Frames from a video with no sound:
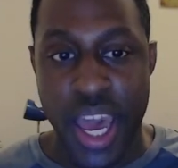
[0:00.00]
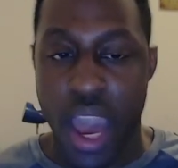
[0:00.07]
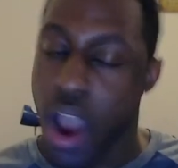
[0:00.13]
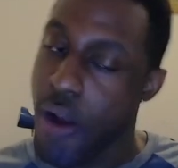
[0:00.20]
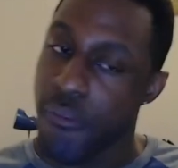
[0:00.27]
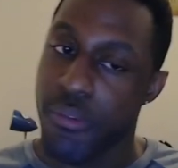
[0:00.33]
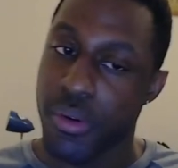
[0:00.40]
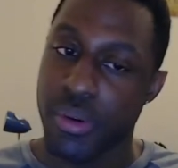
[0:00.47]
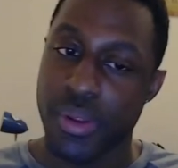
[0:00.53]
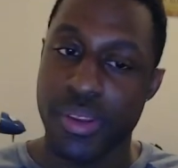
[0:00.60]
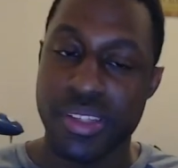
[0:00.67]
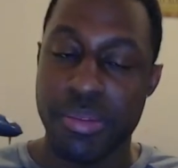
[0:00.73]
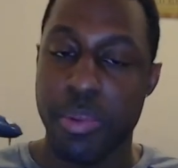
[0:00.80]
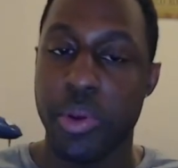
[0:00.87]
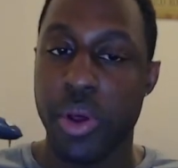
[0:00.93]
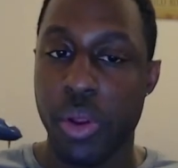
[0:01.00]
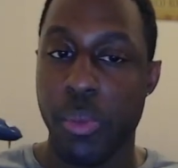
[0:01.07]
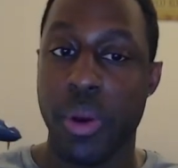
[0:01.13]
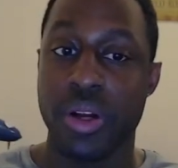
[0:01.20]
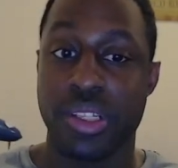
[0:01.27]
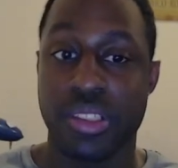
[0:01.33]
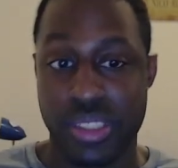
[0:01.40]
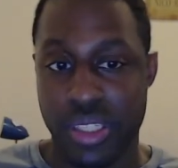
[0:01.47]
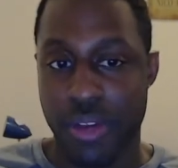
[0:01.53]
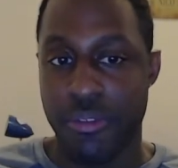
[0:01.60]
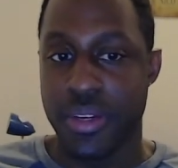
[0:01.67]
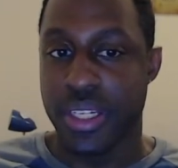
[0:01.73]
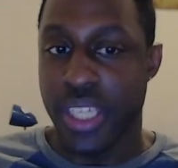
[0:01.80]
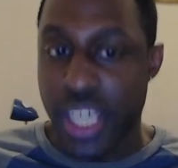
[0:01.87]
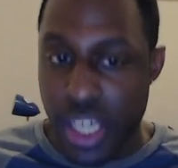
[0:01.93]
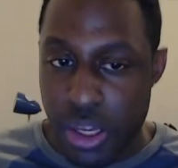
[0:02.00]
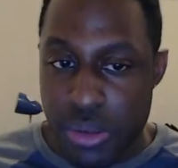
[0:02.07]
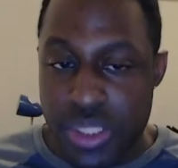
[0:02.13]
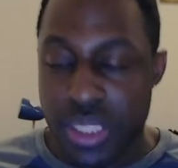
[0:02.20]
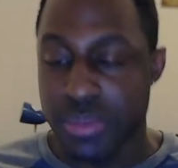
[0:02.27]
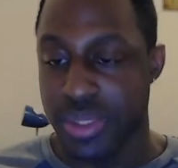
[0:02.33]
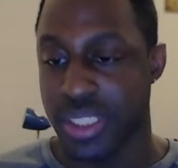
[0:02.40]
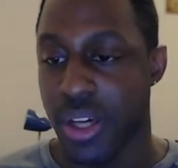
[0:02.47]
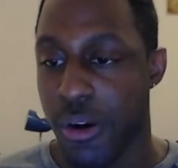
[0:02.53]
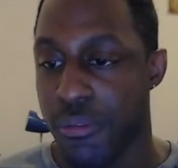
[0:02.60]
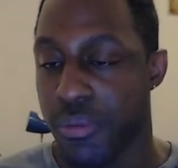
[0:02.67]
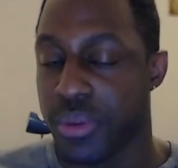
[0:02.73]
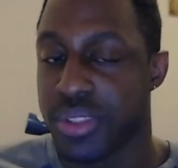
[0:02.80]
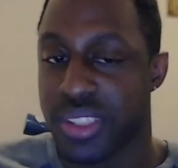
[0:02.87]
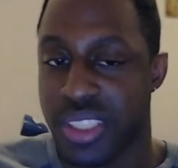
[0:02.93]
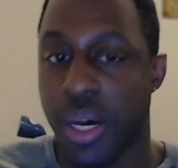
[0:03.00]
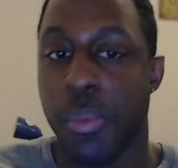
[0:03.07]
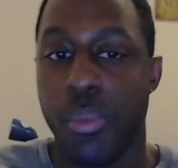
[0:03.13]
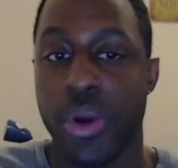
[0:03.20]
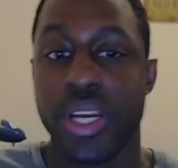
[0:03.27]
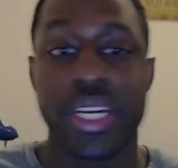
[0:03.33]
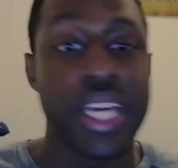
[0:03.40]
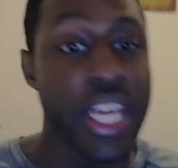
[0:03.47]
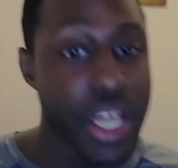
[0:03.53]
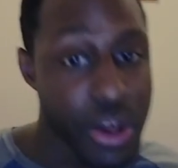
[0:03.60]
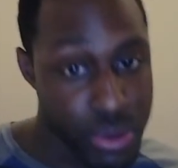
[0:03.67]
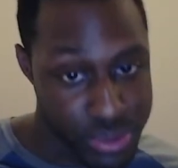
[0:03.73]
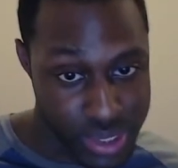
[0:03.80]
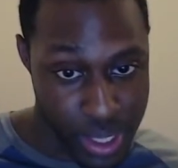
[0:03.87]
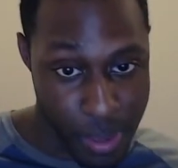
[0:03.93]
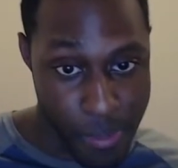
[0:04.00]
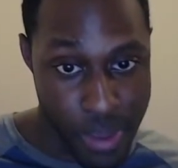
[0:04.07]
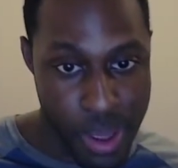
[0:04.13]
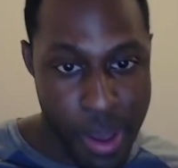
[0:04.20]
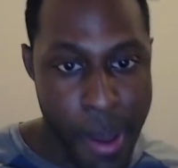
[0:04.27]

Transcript: However, this ability only works if he kills himself or someone kills him.